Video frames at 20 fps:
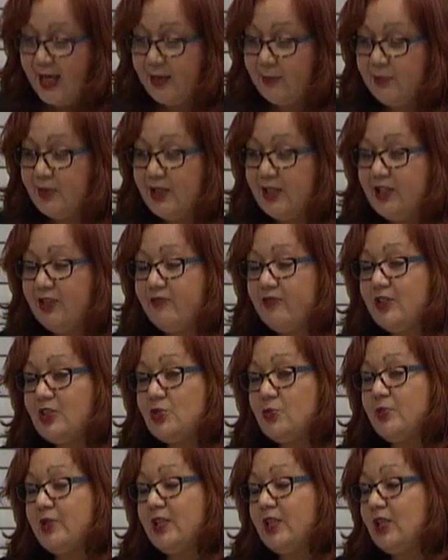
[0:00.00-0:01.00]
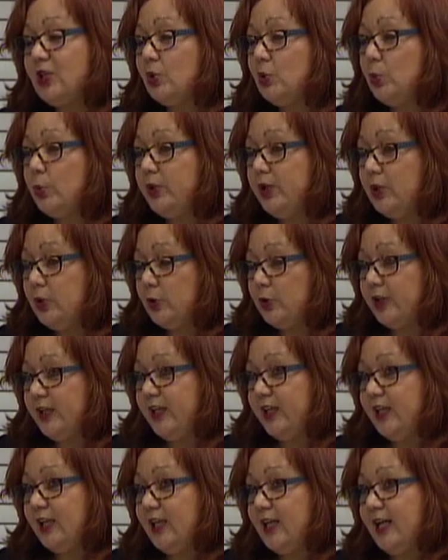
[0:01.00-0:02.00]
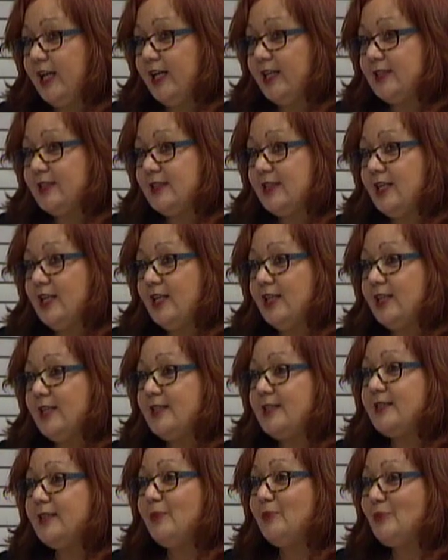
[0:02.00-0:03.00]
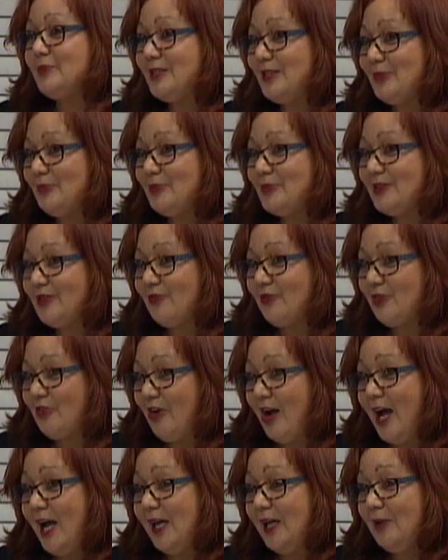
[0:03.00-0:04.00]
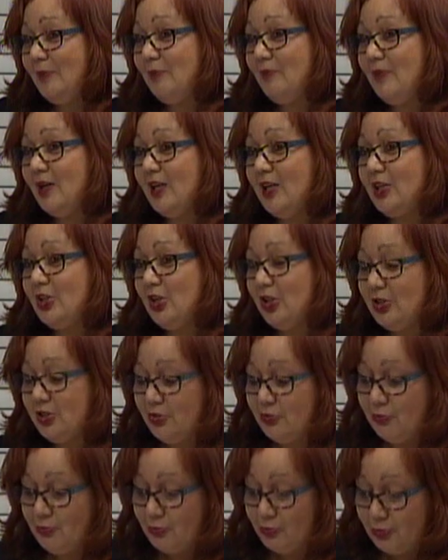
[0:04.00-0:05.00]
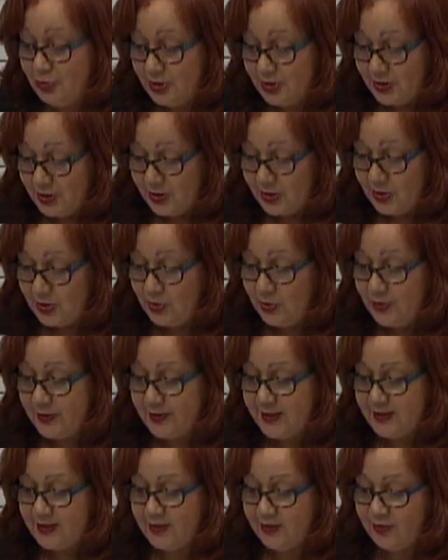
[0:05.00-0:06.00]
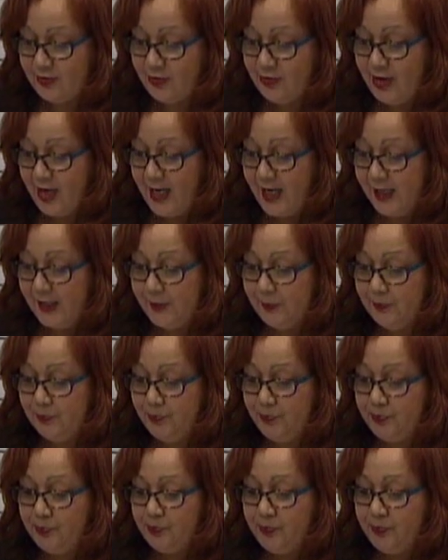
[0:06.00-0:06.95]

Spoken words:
believe that we are only looking at the symptoms of crime and not the root causes of crime.